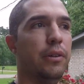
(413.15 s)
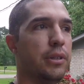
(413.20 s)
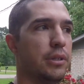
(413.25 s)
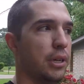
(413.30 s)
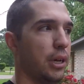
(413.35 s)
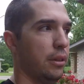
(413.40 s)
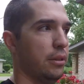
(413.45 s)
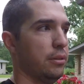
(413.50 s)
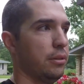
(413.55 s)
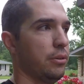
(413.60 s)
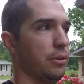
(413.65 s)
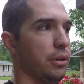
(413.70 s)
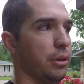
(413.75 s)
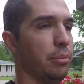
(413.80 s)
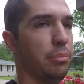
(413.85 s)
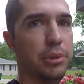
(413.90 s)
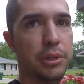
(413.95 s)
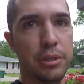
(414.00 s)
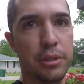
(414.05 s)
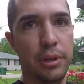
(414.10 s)
inside this
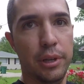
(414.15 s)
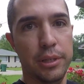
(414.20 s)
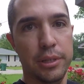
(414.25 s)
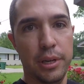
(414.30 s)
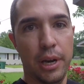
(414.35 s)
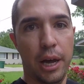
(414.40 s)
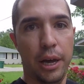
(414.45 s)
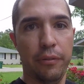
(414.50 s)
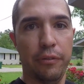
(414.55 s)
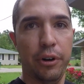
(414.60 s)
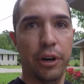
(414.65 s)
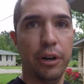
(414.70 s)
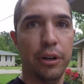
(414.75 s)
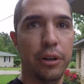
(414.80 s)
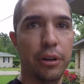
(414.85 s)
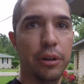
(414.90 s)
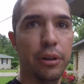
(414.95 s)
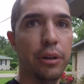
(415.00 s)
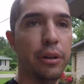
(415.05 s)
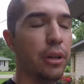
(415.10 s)
grip is not very
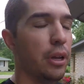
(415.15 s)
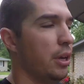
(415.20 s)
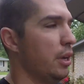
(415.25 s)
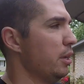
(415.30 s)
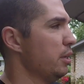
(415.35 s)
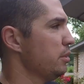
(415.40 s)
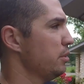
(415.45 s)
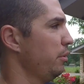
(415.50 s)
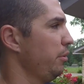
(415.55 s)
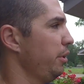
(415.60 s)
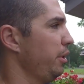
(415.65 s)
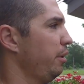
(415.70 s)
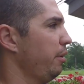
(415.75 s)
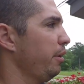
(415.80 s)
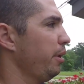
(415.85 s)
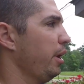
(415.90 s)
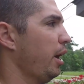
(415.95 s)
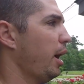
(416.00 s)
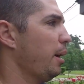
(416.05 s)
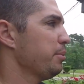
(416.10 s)
good. So the
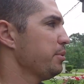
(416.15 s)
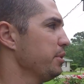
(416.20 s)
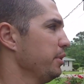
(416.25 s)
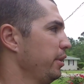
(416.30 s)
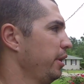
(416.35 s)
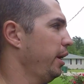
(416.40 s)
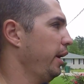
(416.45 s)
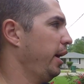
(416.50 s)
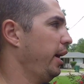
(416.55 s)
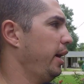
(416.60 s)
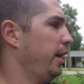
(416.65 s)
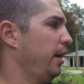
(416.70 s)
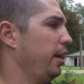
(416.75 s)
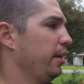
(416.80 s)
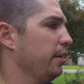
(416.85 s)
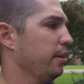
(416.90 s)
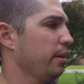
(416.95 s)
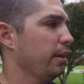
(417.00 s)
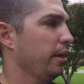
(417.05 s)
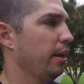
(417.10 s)
only option that I
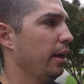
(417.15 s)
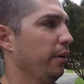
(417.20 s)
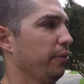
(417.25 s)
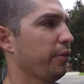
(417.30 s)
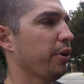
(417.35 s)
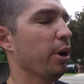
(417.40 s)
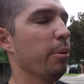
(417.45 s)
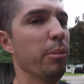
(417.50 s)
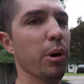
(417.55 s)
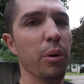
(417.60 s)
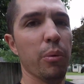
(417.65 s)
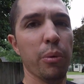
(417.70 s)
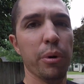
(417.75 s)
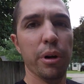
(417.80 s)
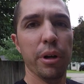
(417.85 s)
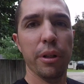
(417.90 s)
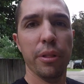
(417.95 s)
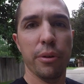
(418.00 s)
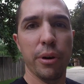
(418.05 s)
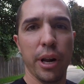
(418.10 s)
have come up
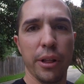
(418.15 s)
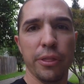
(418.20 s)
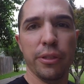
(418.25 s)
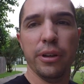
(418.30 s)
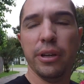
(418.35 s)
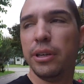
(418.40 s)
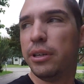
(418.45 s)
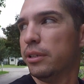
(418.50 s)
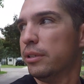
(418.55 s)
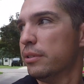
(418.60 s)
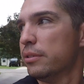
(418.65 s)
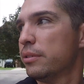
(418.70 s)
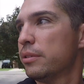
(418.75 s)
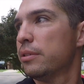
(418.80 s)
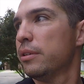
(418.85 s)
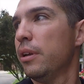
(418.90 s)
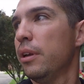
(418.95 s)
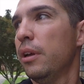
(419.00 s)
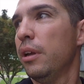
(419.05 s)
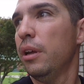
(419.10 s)
with, or I think
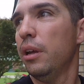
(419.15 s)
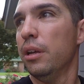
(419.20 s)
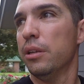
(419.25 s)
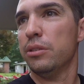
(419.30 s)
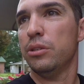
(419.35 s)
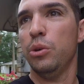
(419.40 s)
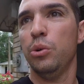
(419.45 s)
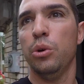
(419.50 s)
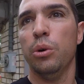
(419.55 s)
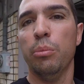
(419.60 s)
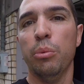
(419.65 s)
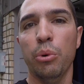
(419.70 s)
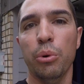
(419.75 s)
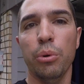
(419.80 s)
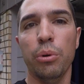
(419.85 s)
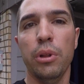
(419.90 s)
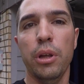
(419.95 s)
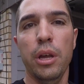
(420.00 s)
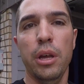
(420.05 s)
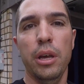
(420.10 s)
is
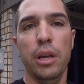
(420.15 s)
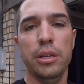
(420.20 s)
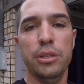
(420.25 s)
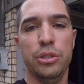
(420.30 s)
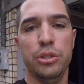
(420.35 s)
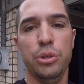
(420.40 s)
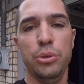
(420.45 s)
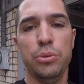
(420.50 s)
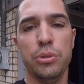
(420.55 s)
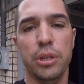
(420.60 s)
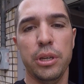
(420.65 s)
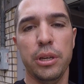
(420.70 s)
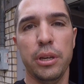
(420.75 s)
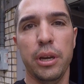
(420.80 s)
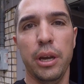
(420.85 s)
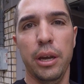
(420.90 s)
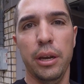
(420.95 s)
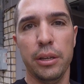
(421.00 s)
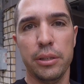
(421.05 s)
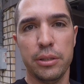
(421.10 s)
doable, is using
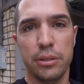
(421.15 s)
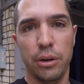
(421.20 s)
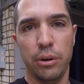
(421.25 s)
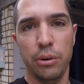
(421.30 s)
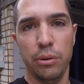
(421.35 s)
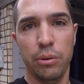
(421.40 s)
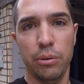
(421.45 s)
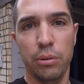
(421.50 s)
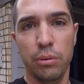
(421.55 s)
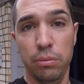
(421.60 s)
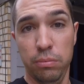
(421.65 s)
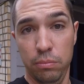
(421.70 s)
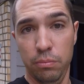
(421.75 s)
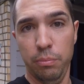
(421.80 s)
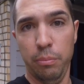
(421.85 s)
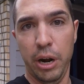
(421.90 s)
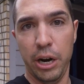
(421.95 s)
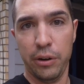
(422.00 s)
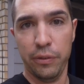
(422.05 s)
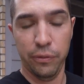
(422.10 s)
an external
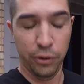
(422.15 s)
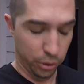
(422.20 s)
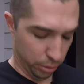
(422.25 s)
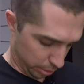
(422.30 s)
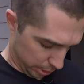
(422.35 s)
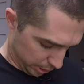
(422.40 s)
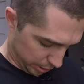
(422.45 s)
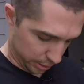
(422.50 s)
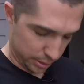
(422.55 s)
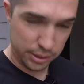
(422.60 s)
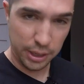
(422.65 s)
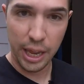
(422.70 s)
microphone like this